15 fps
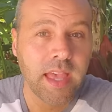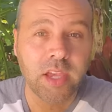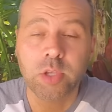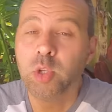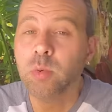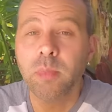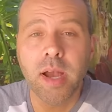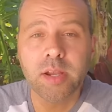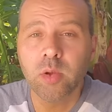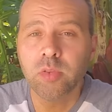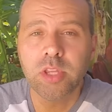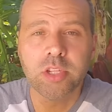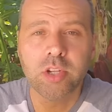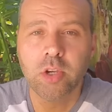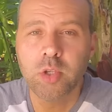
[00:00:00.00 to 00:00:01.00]
You might
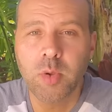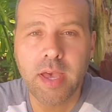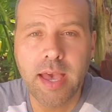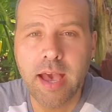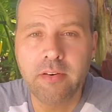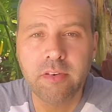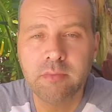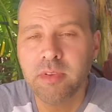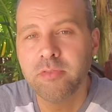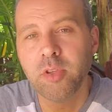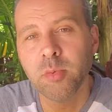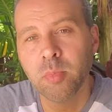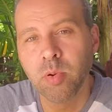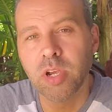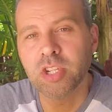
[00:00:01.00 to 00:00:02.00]
only know you have them if
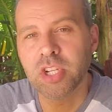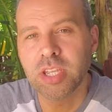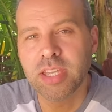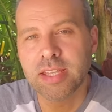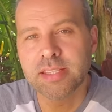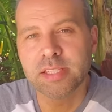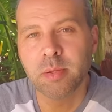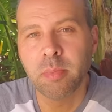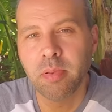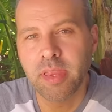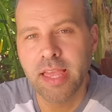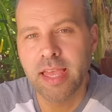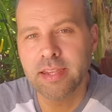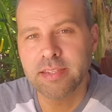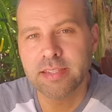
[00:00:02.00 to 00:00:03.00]
you brush against a
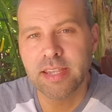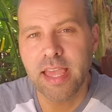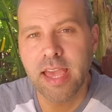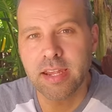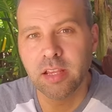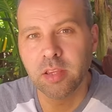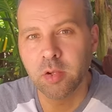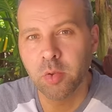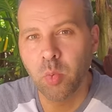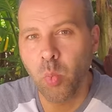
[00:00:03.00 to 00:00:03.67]
plant and a little